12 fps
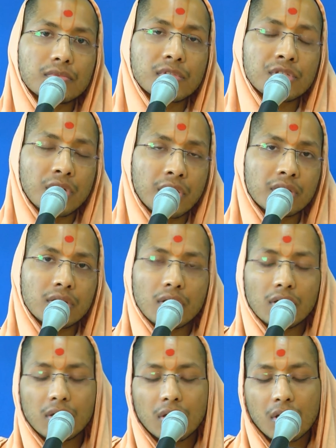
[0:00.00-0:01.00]
charitra.
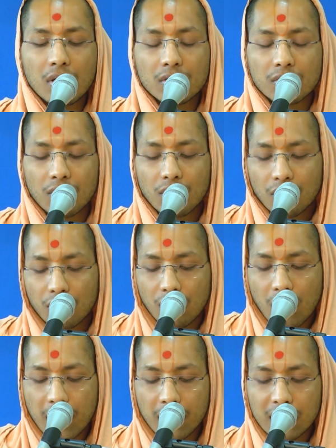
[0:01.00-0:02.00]

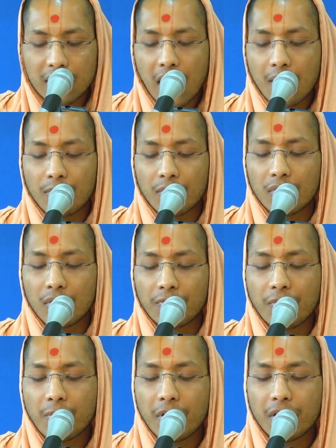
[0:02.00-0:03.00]
So at the time, the
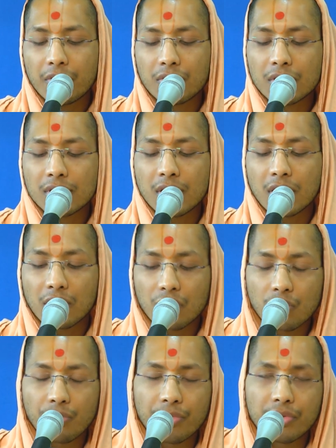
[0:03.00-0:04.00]
female devotees in a
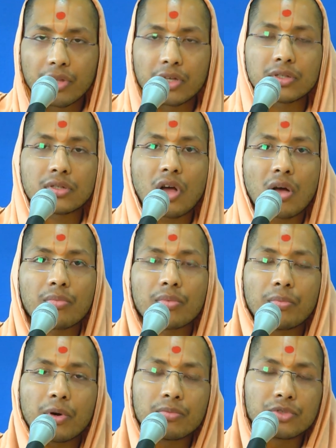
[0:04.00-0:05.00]
group they
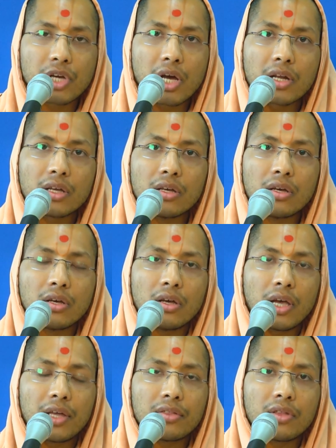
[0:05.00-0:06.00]
stopped Brahmachari
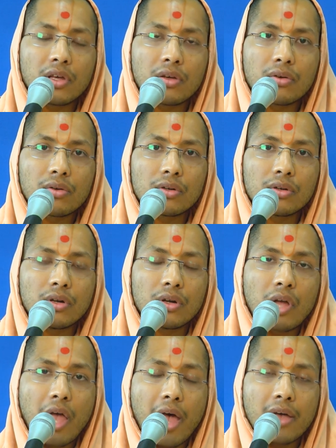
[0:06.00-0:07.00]
and they
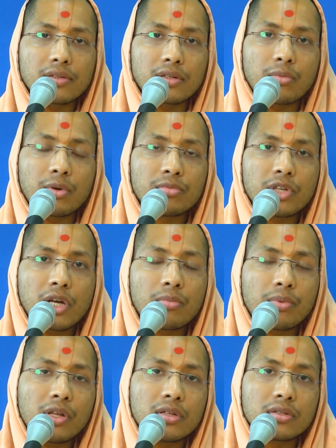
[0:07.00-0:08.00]
ask Brahmachari,
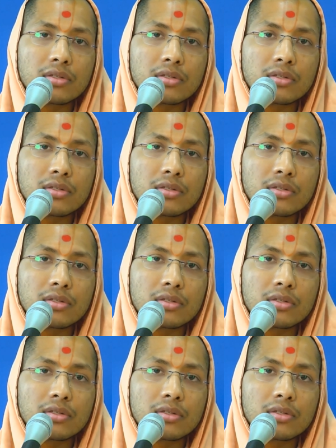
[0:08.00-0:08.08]
please